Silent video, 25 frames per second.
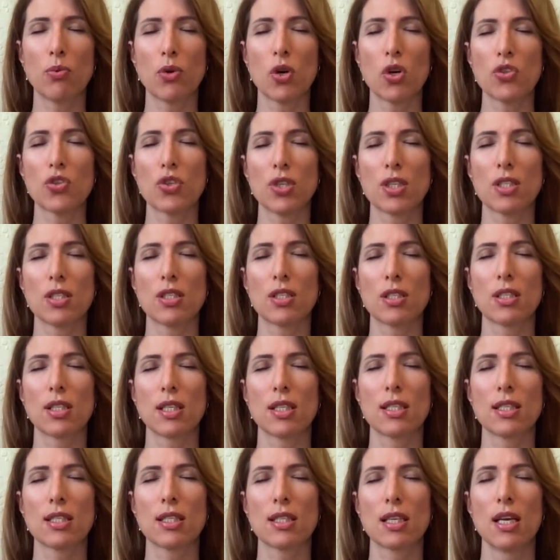
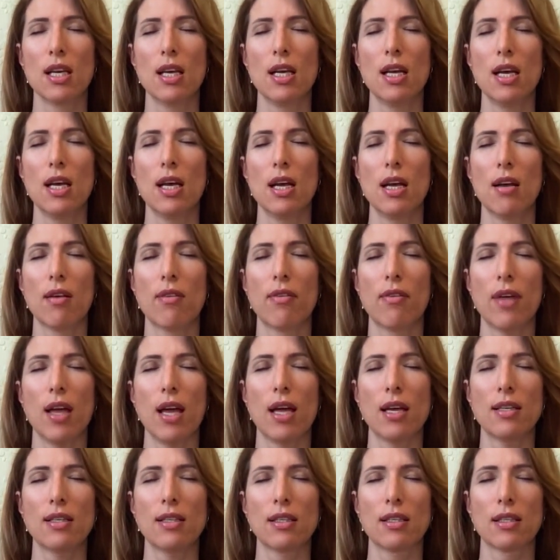consciousness
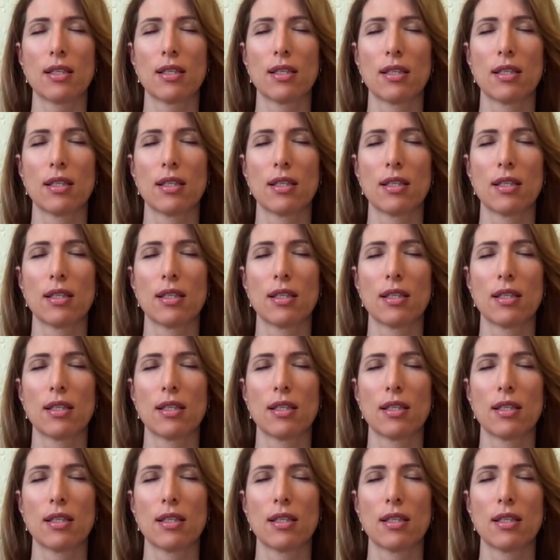that